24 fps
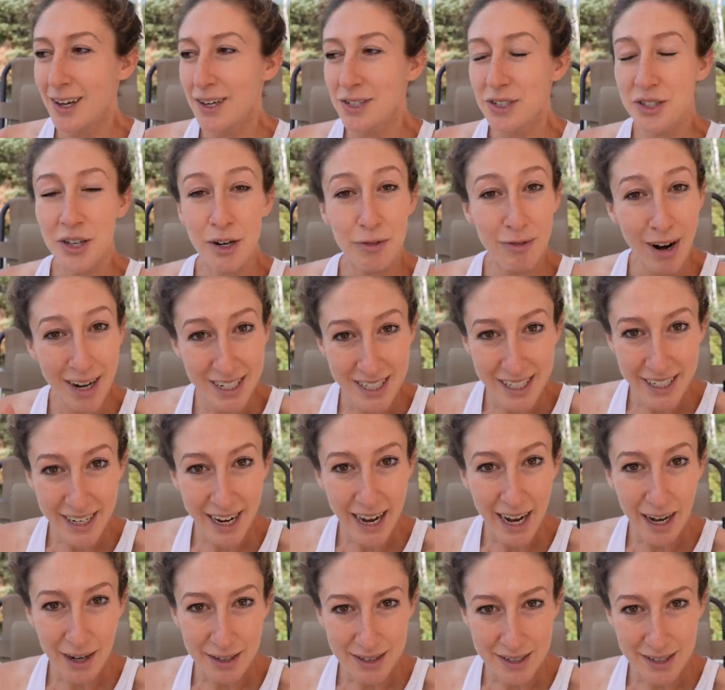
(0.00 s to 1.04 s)
So they're renting a
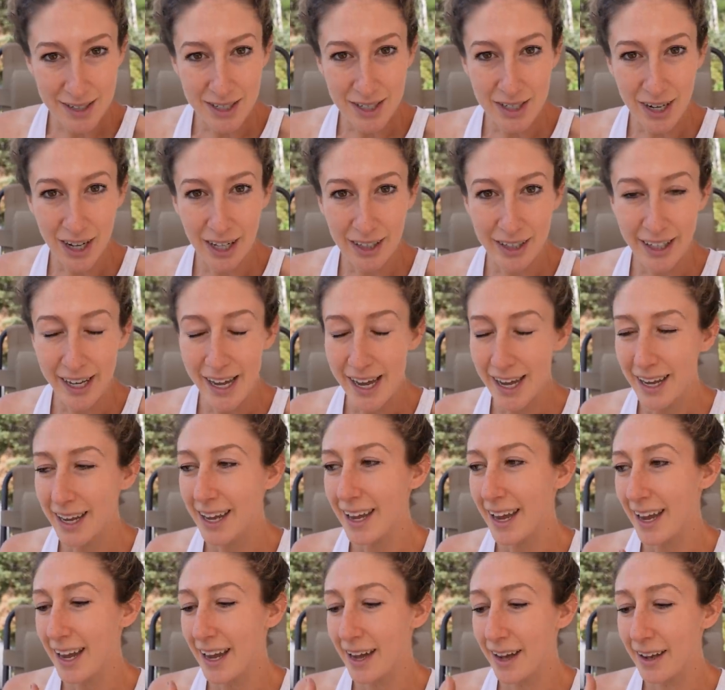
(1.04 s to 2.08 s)
house in Salt Lake
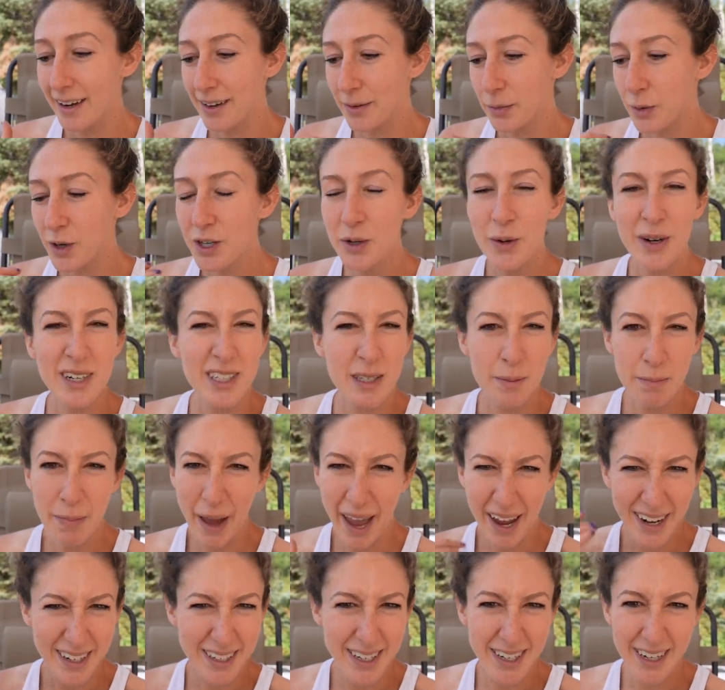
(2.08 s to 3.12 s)
and we're doing some
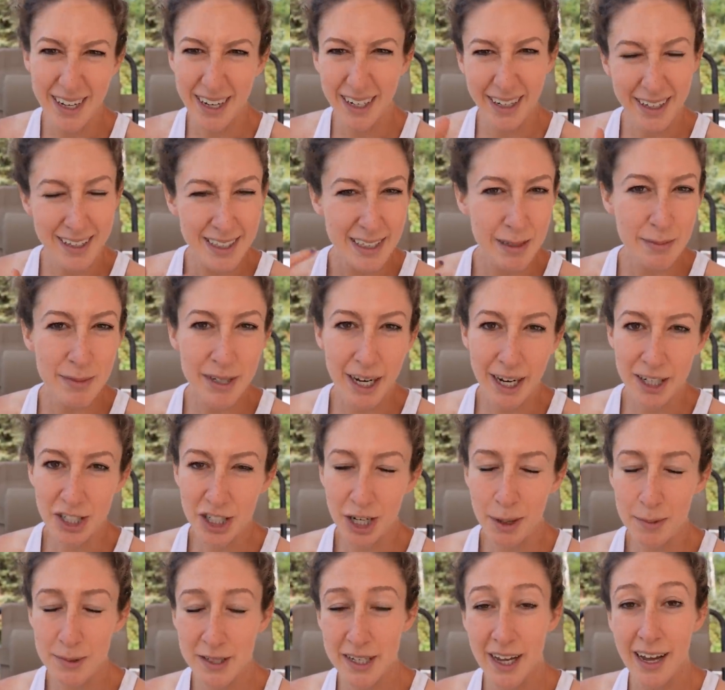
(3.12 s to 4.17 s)
painting and some
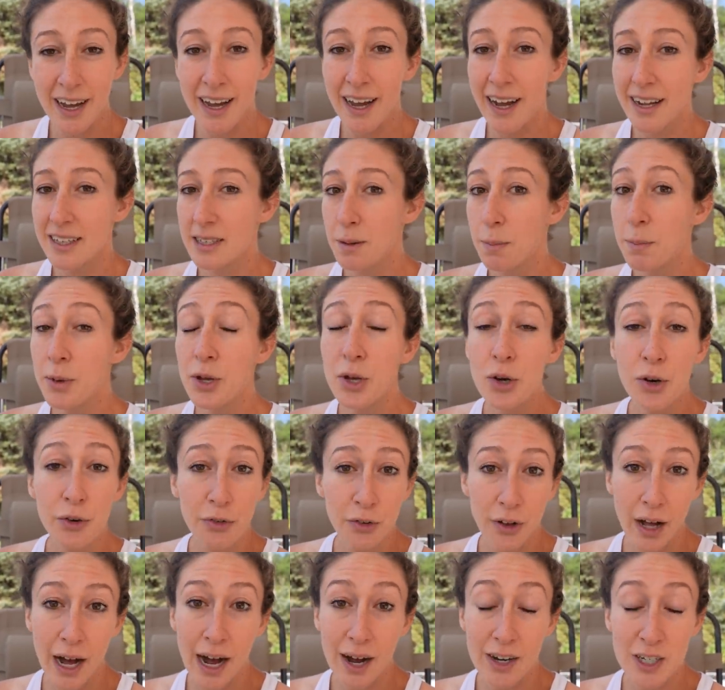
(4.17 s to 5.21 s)
touch-ups. It's a
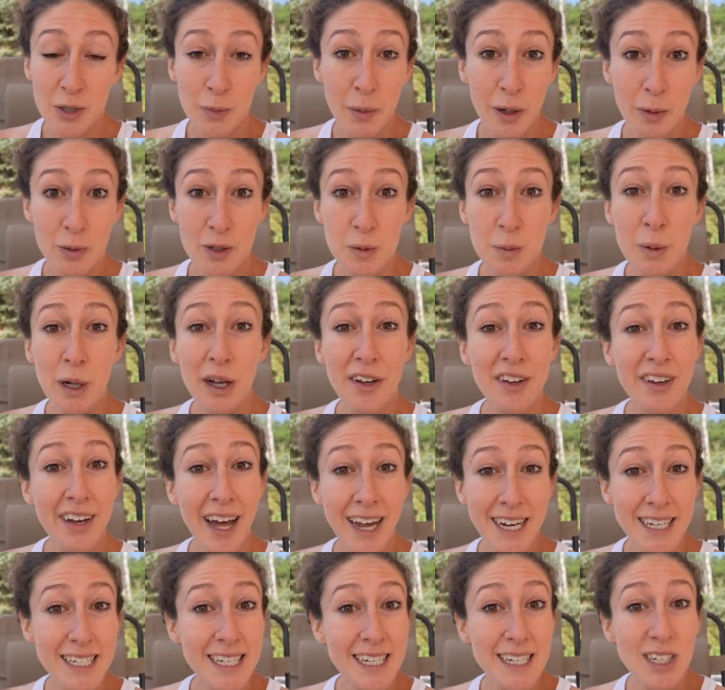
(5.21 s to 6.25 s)
beautiful house, but it was built in
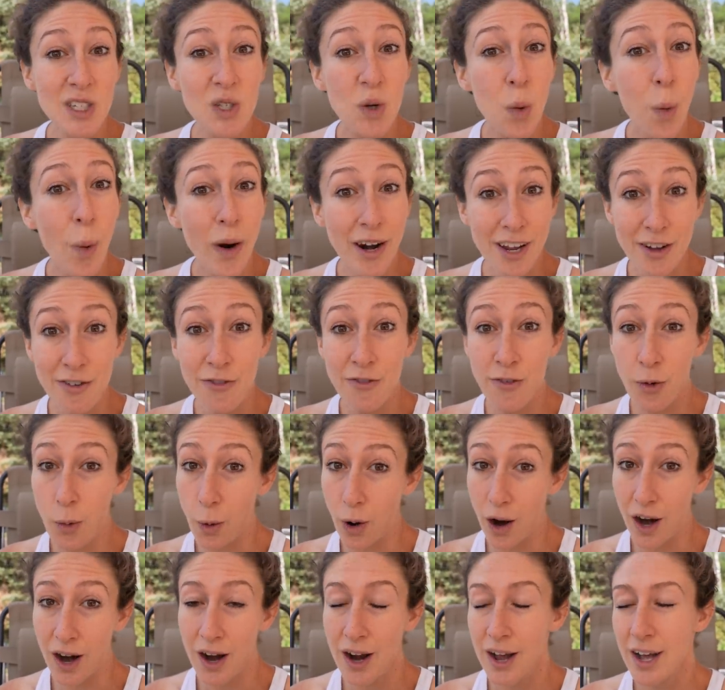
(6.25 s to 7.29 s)

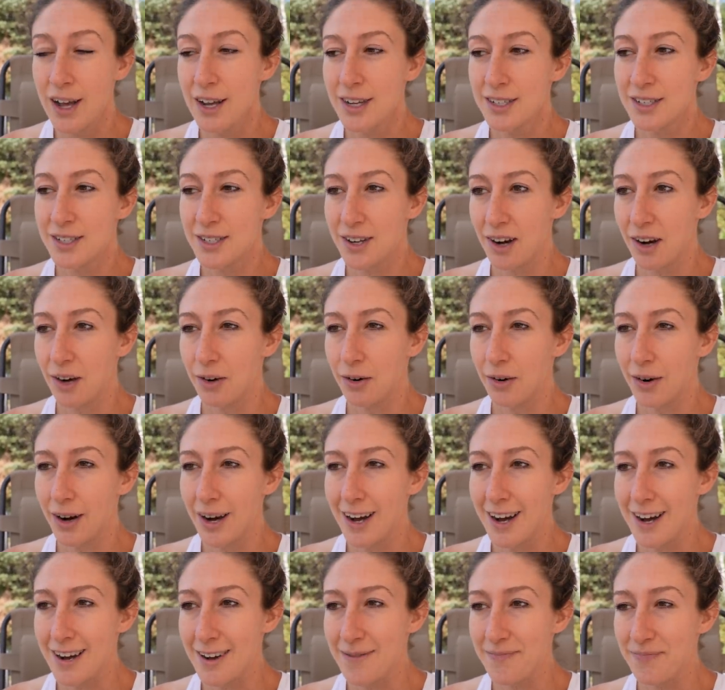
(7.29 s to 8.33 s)
1924. So
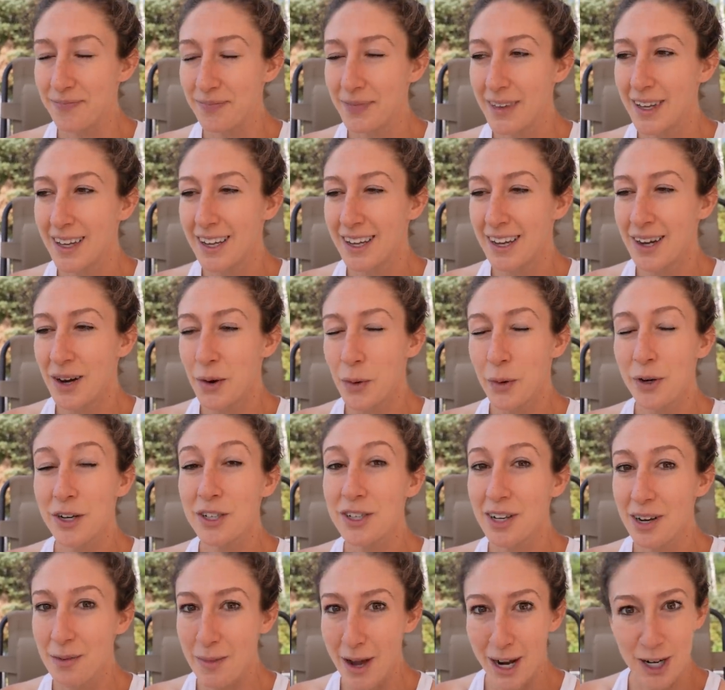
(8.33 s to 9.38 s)
um, we're
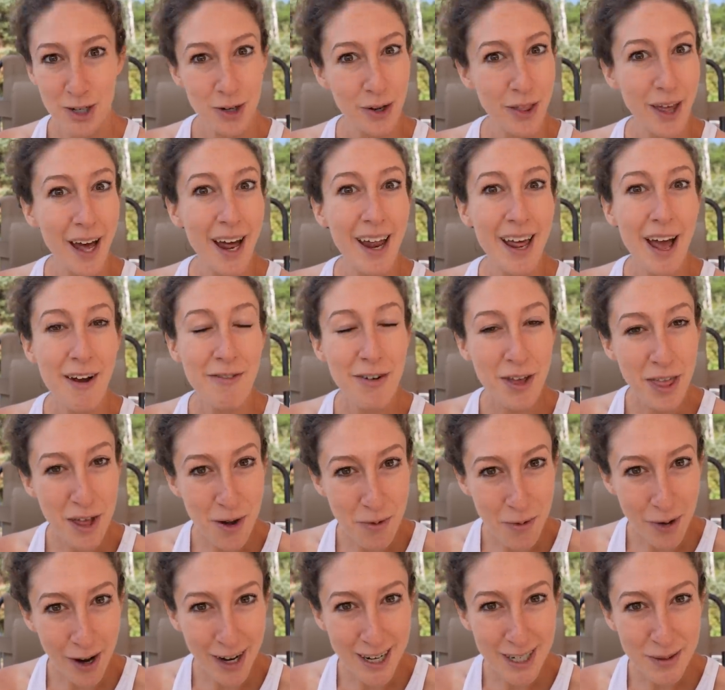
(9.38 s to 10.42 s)
just gonna make sure that
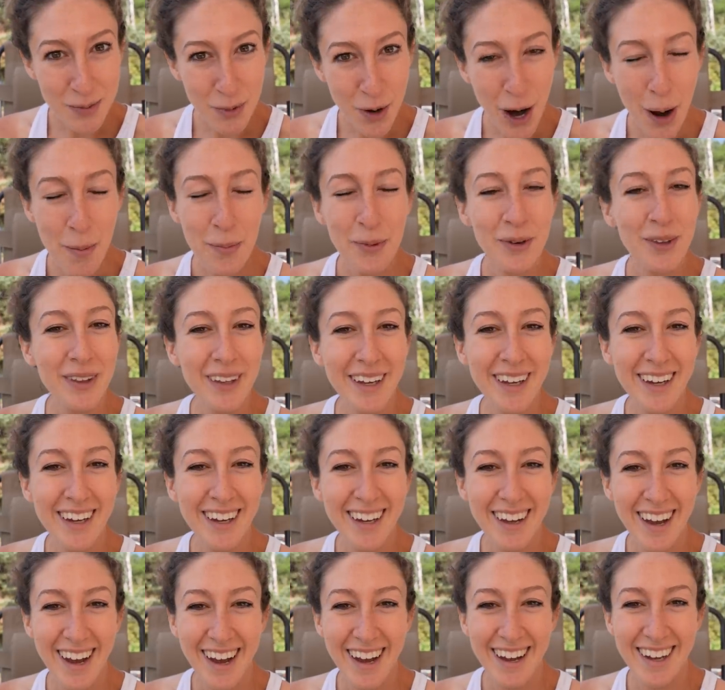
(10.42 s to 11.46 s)
everything works
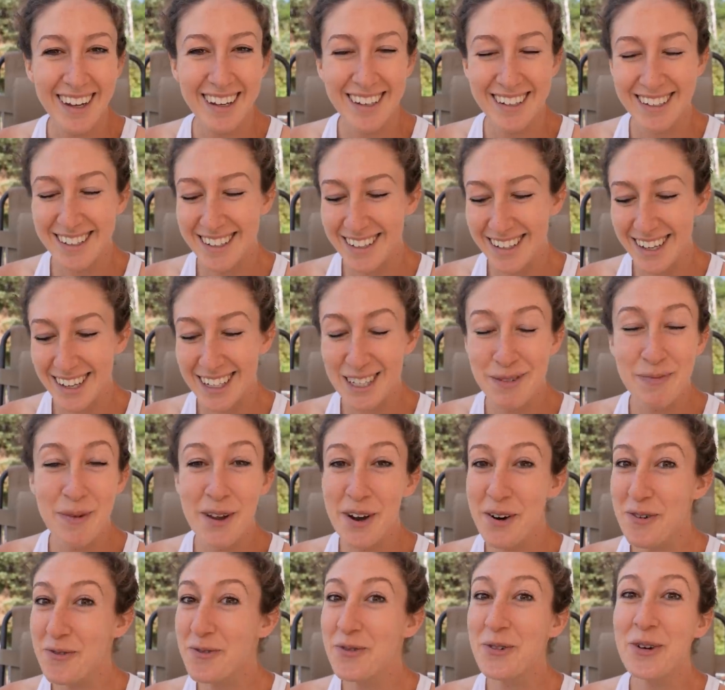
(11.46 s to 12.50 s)
properly and it's
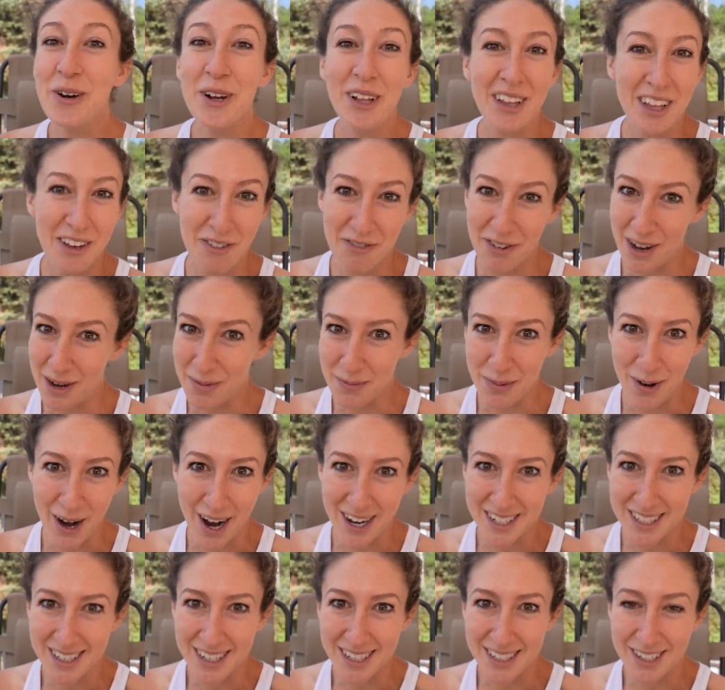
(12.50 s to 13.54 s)
been a really fun
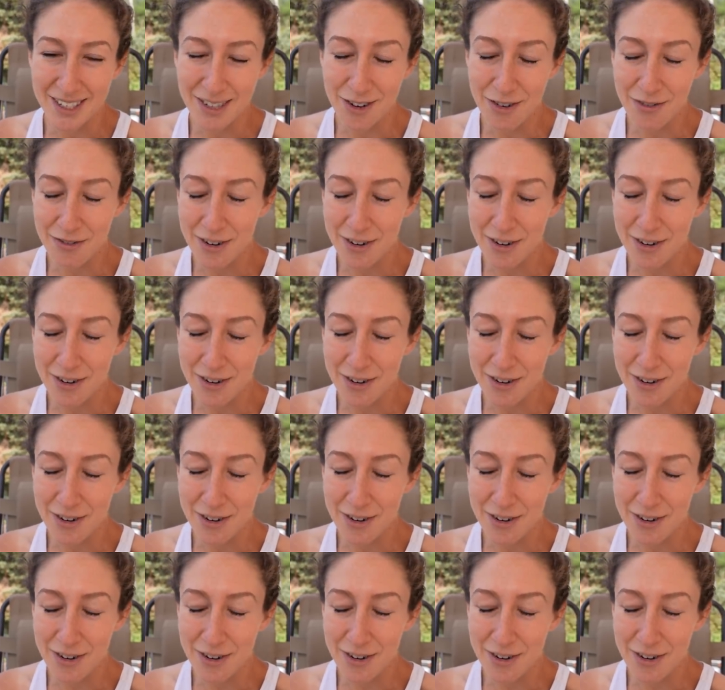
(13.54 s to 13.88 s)
process so